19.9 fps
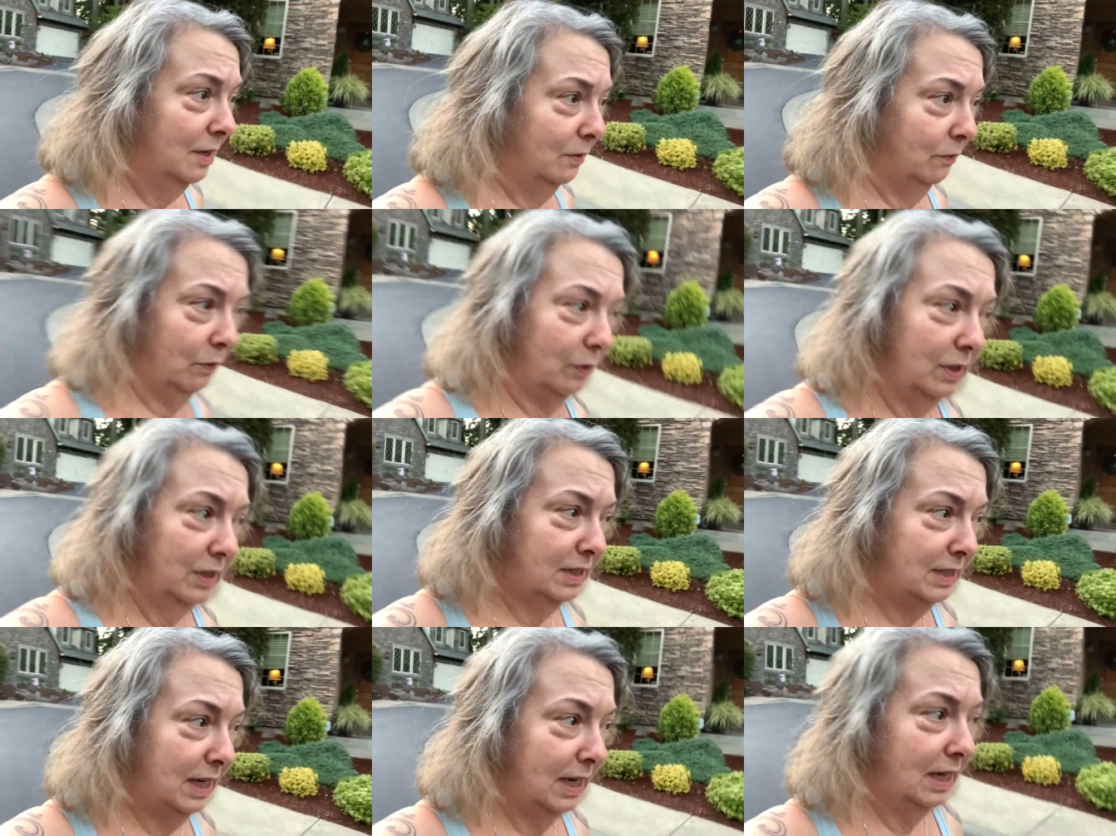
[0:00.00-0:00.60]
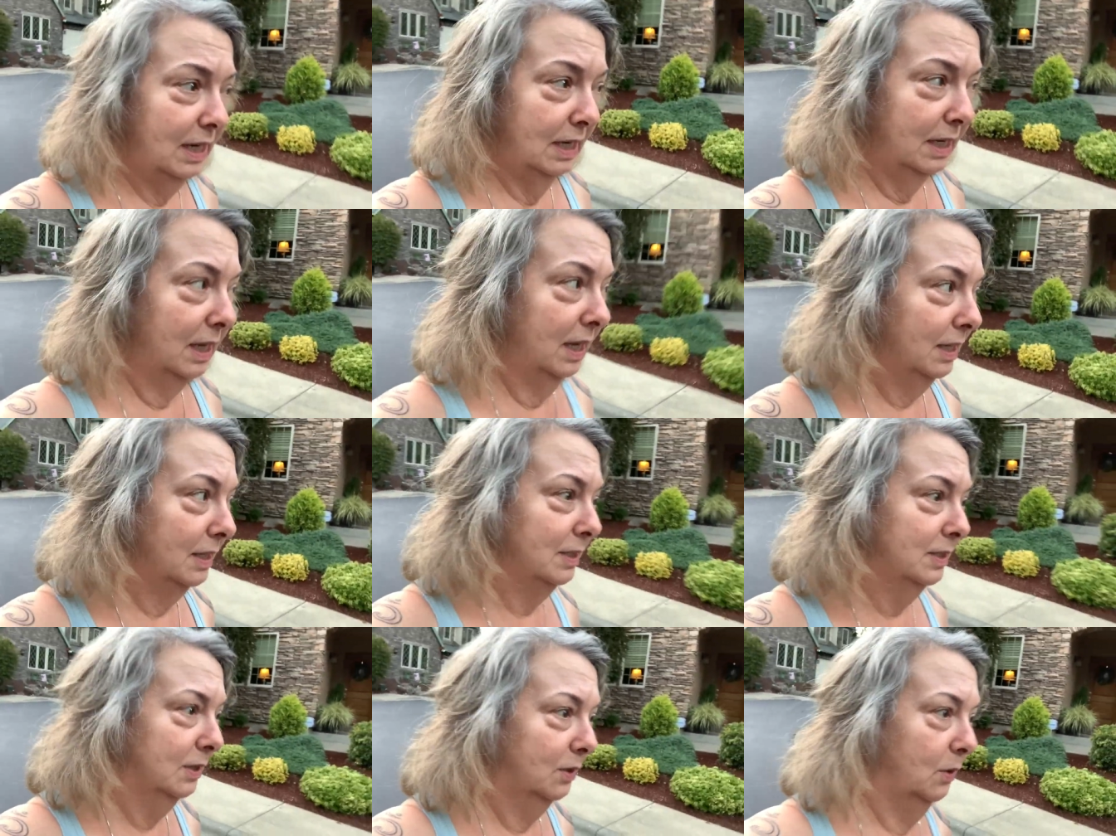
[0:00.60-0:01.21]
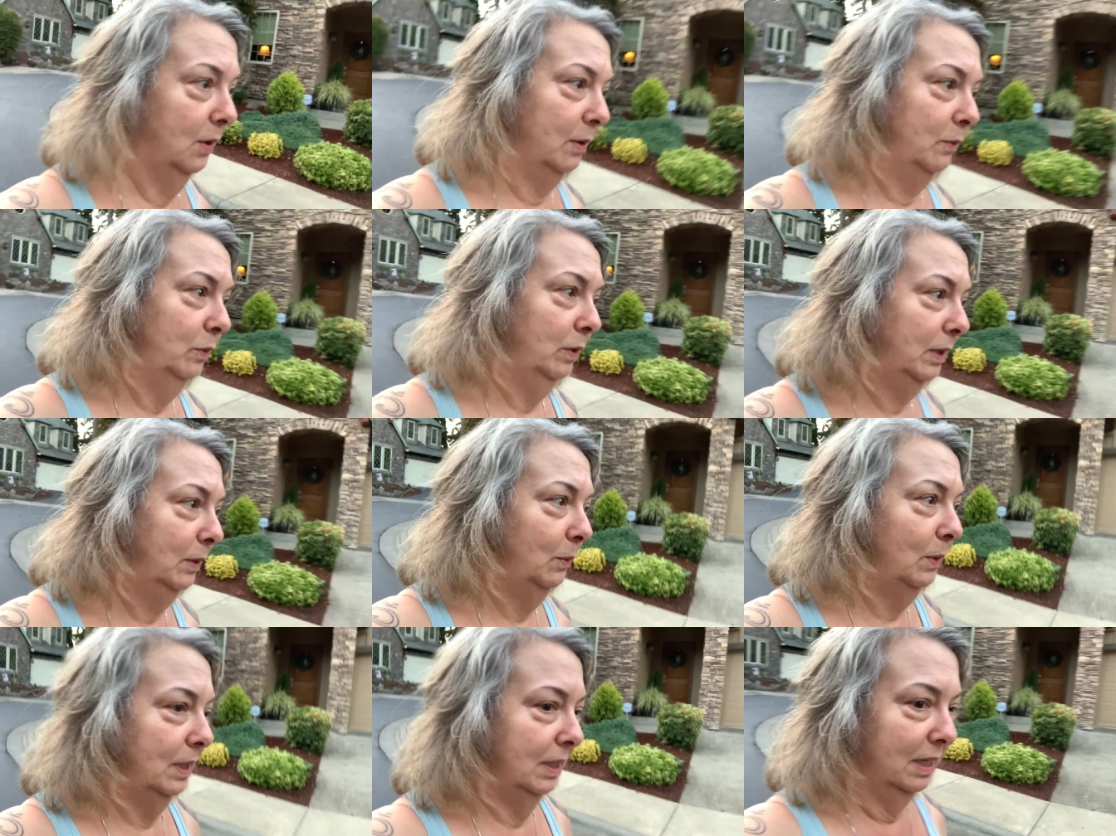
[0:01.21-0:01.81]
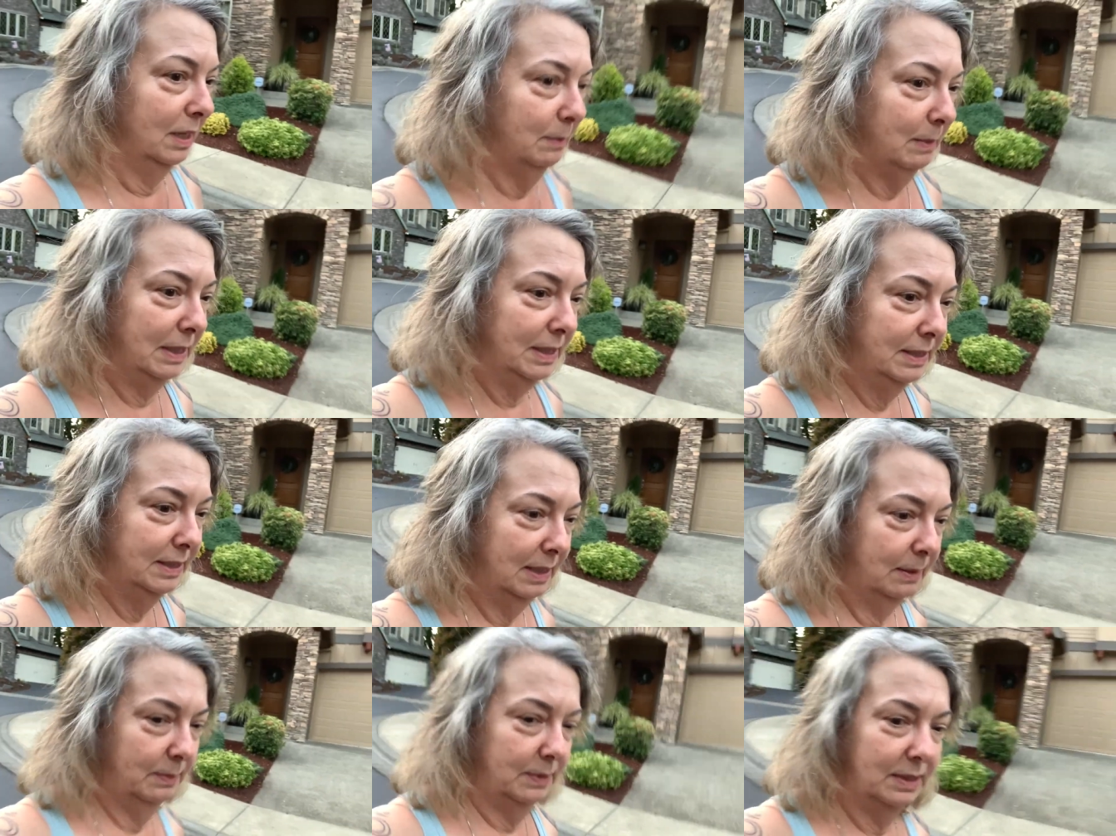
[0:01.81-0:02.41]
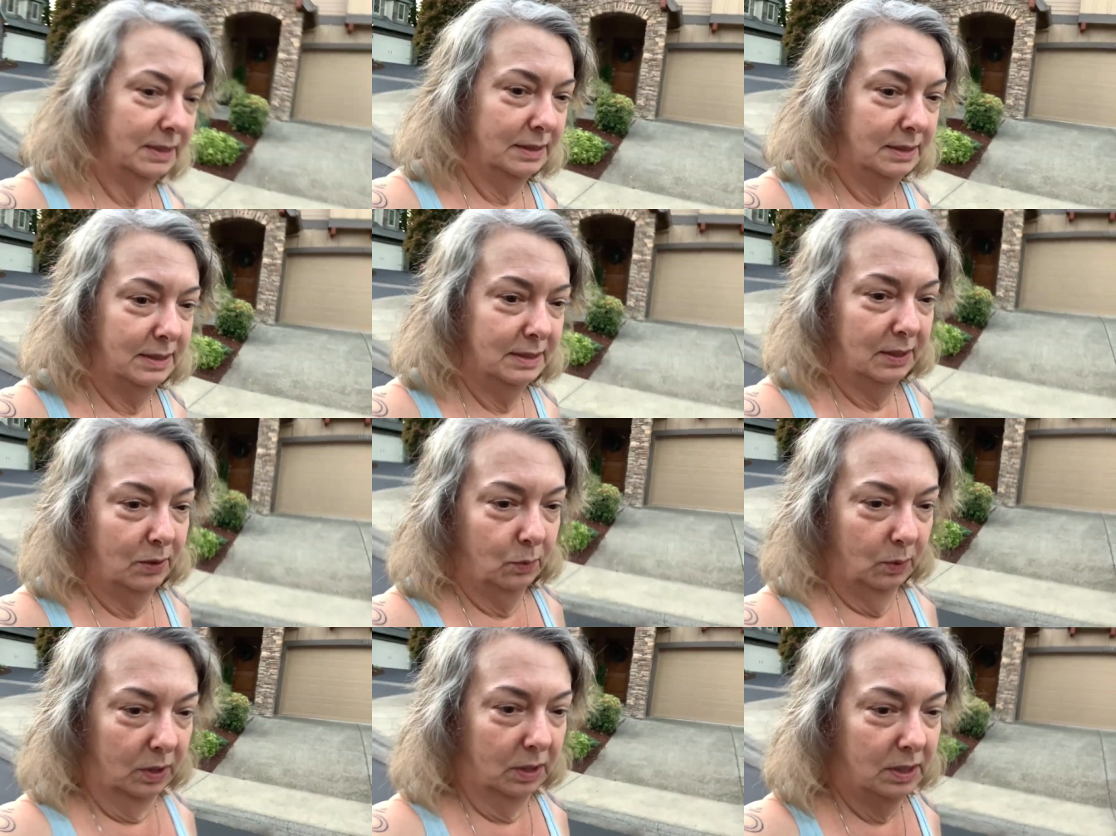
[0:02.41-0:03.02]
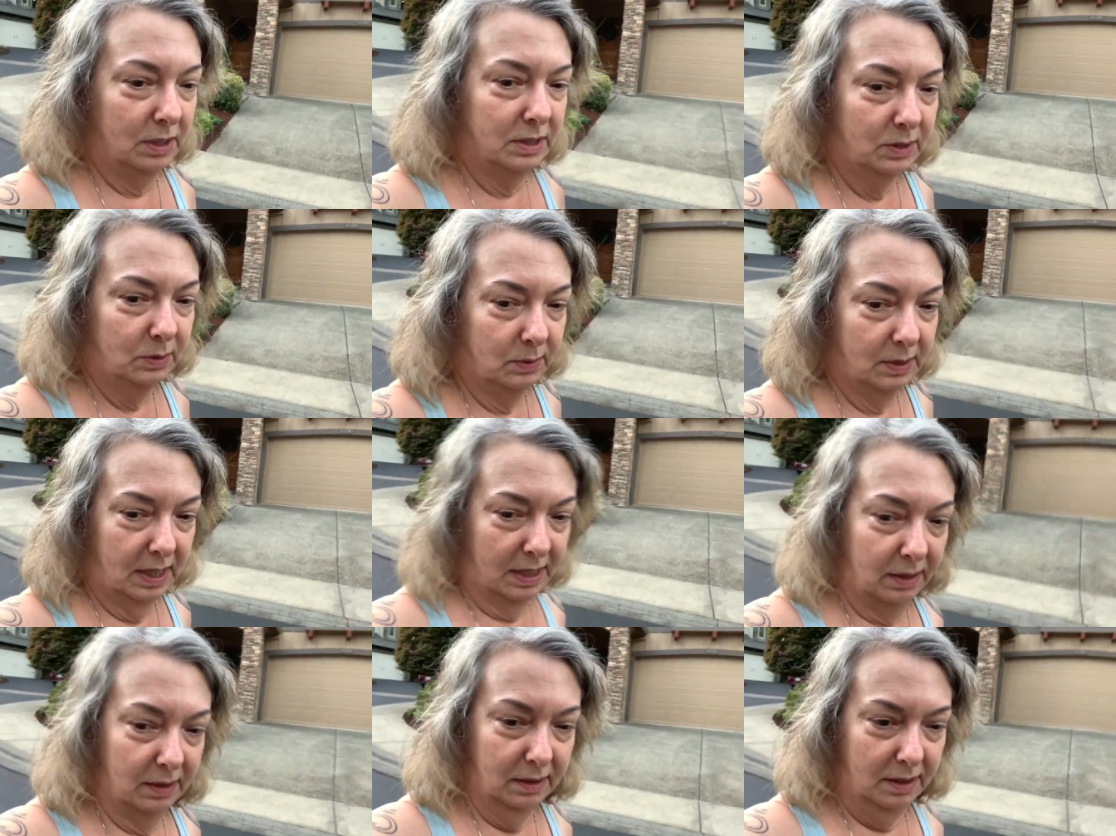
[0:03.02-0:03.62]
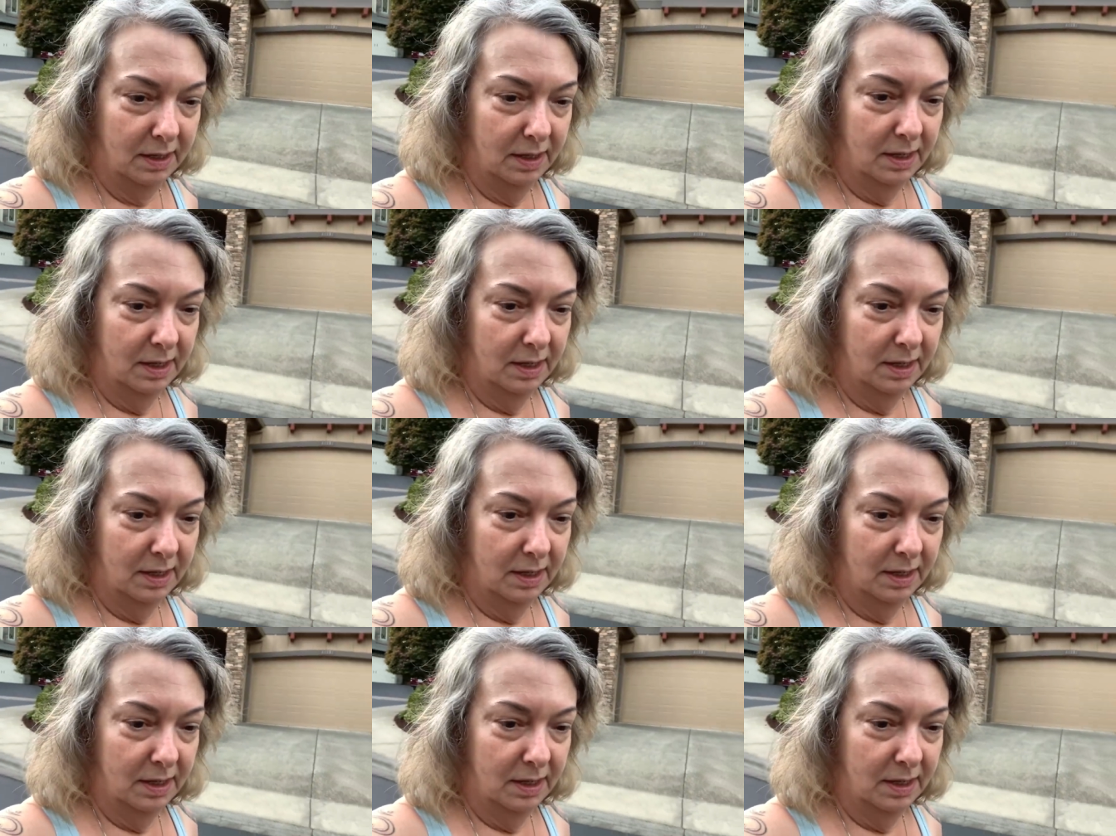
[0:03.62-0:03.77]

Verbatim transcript: for the day, and so I really want to get my steps in, so we're going to do that.